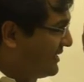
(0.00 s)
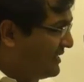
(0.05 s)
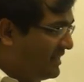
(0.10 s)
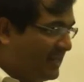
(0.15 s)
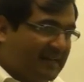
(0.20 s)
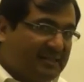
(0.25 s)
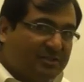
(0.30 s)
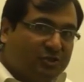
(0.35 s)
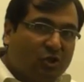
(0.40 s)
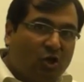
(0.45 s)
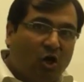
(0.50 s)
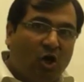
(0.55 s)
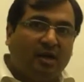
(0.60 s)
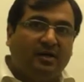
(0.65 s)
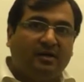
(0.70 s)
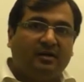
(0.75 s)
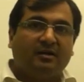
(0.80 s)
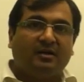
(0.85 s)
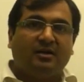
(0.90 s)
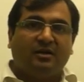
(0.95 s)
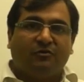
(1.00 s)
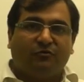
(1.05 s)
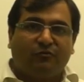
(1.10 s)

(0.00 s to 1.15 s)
an electron